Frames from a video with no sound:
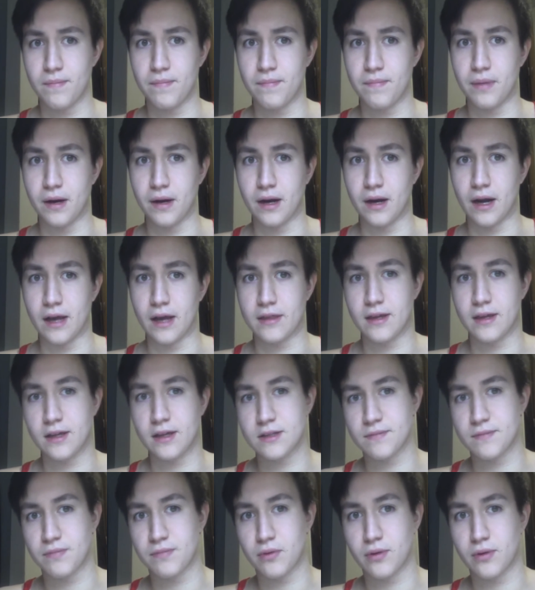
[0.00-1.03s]
But I think
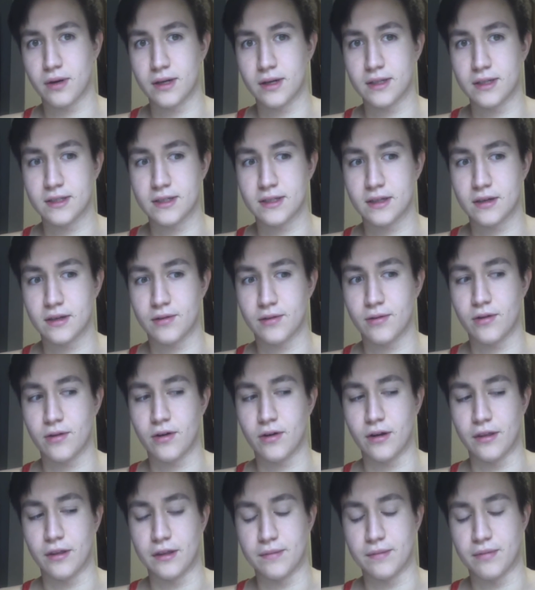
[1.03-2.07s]
it's important
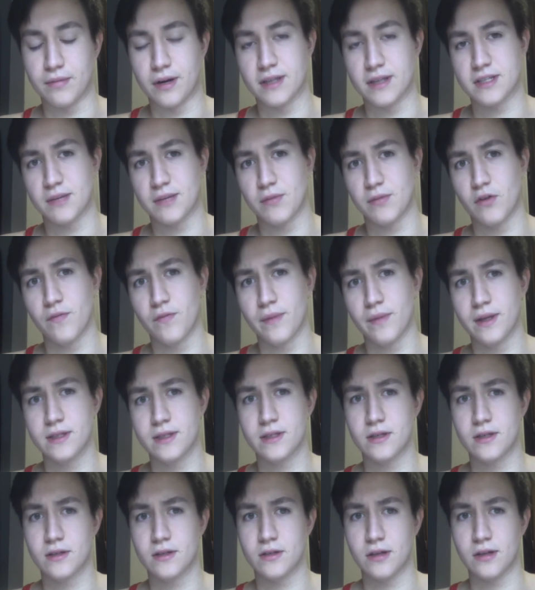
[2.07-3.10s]
on the pressing
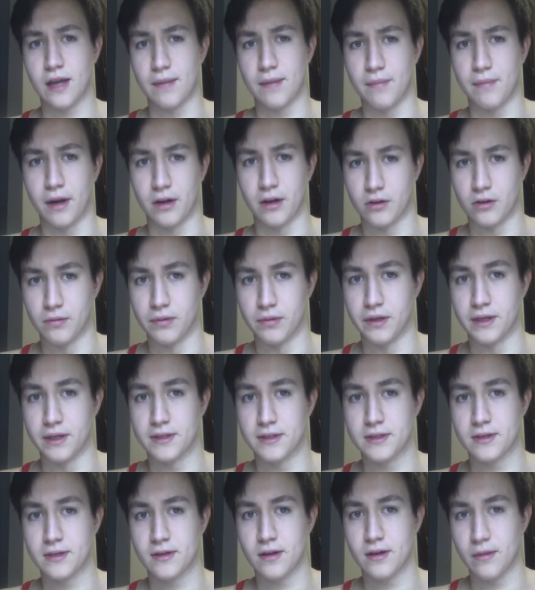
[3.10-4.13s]
movements to get
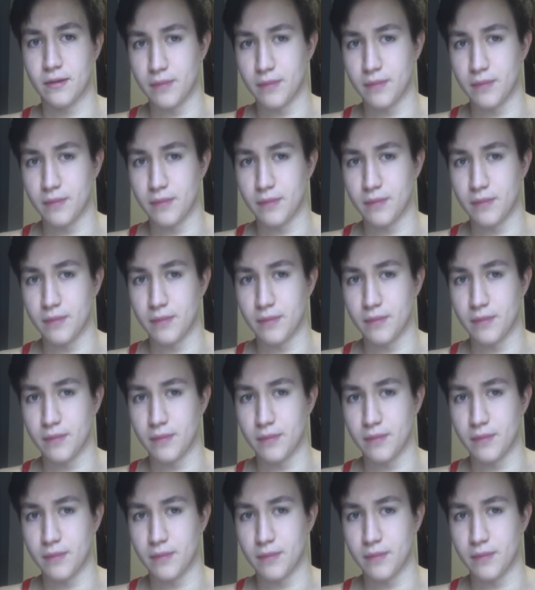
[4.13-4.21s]
microplates.